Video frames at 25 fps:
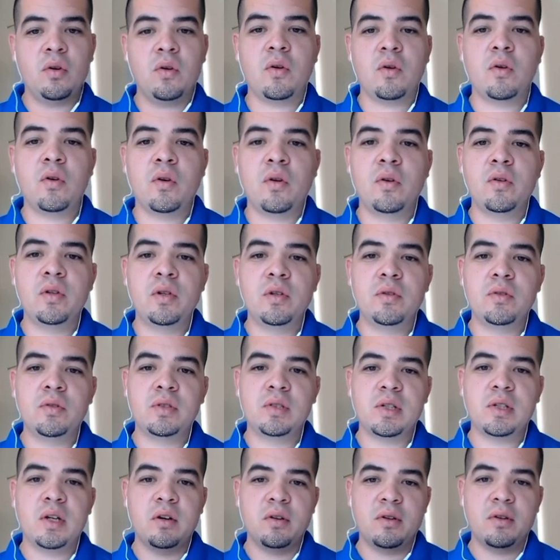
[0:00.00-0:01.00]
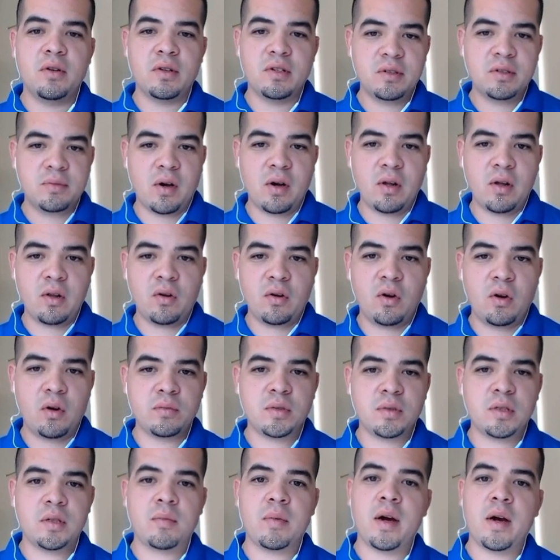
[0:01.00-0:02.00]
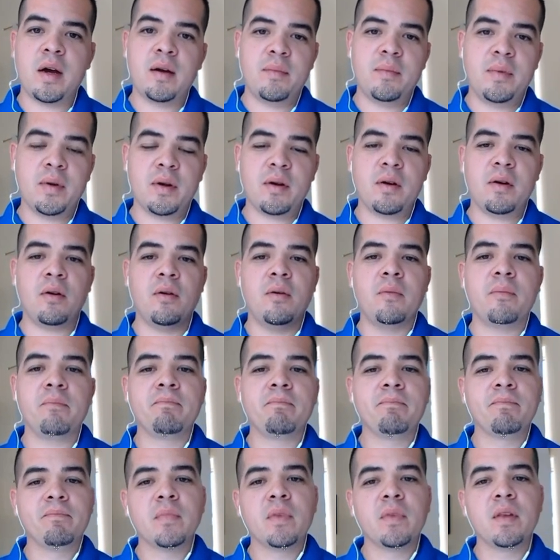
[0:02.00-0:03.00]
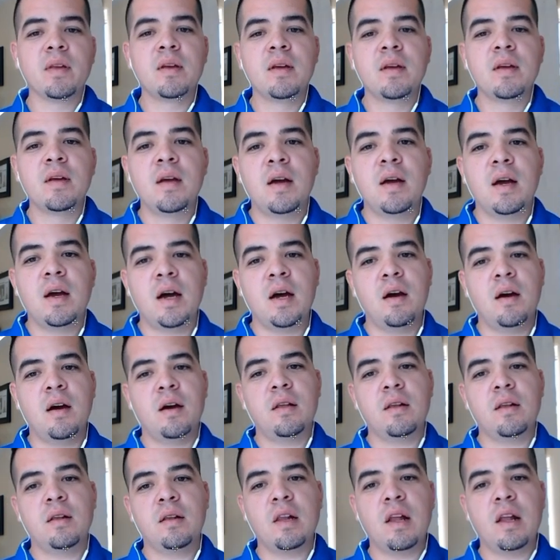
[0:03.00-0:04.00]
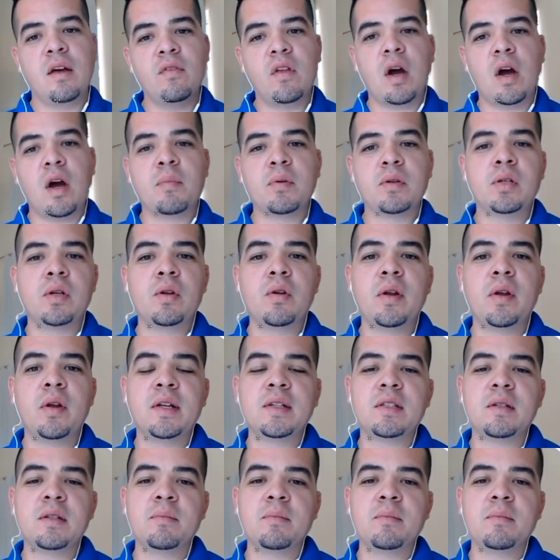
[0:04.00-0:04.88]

or you sell your smaller home to buy a bigger home. Uh, love the opportunity to